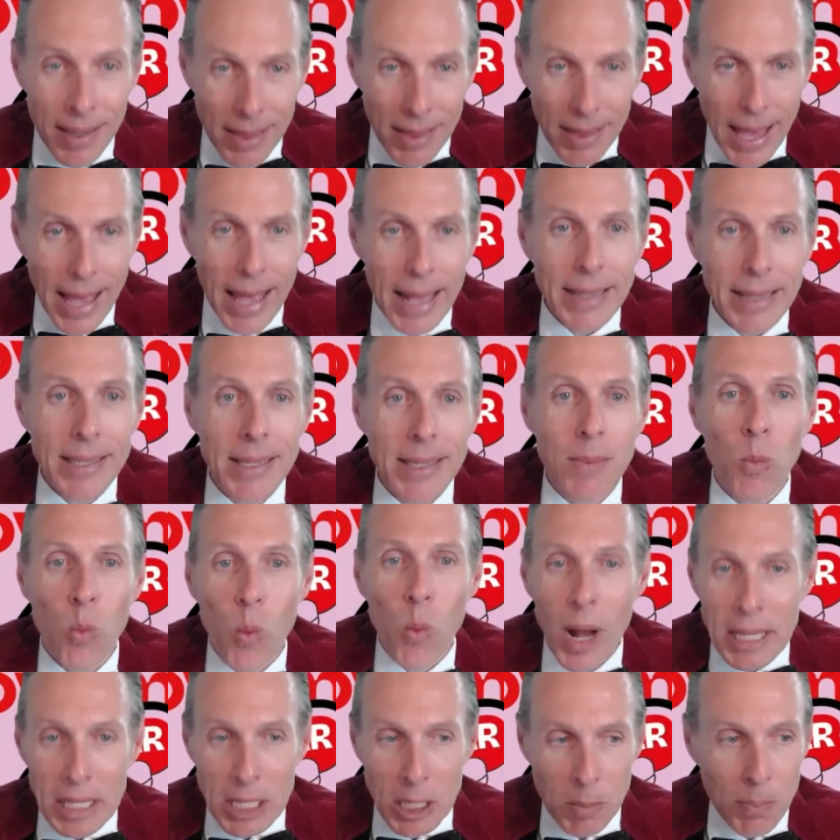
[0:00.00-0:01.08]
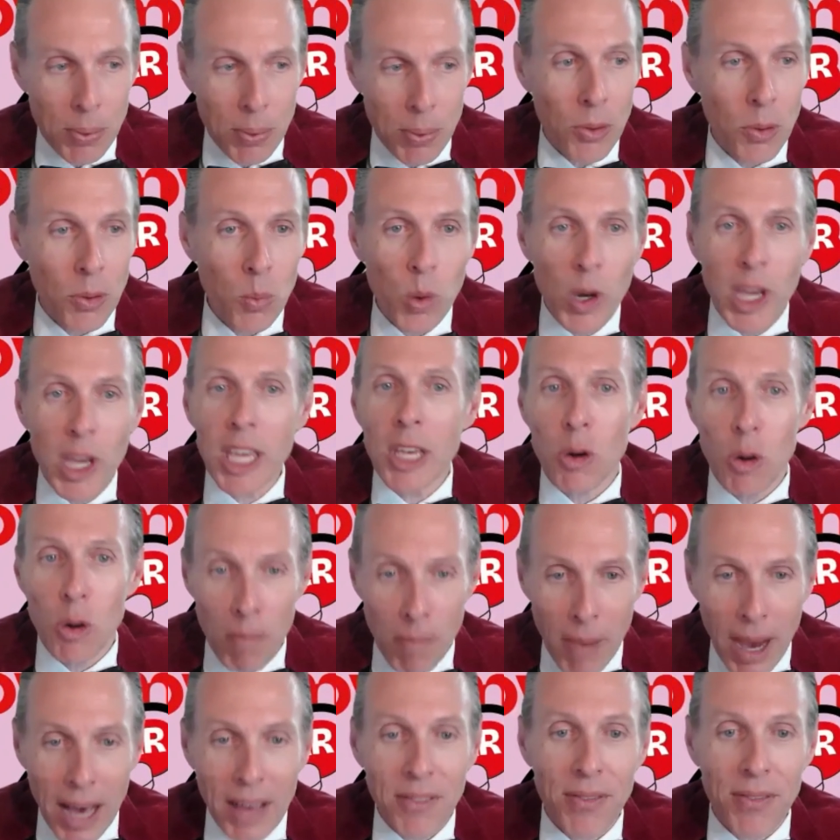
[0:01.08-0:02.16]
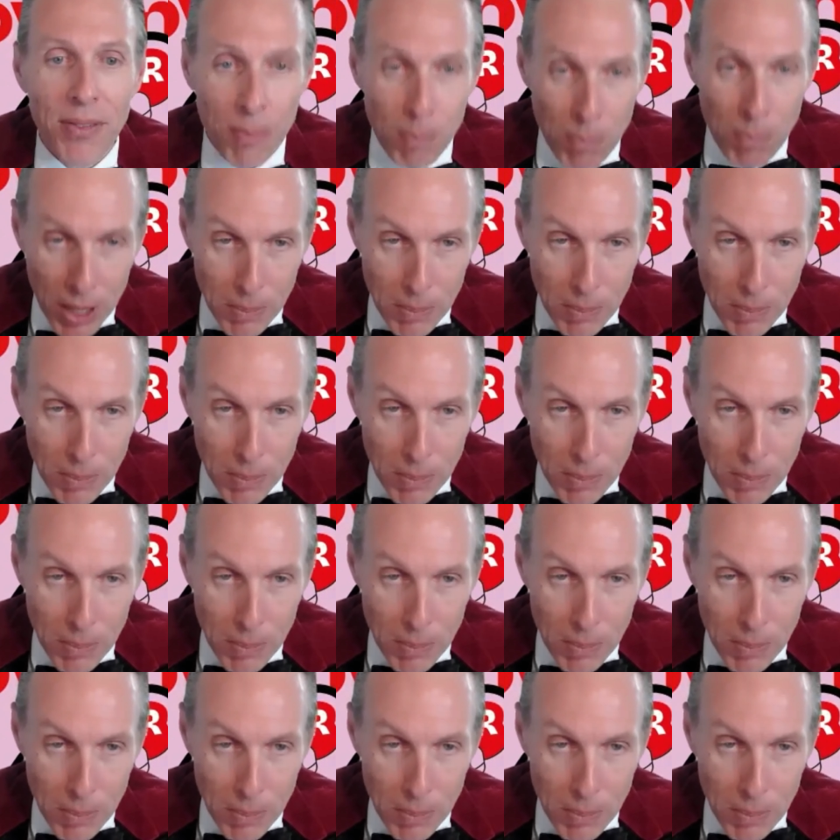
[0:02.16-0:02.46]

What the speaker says: that once per week or month,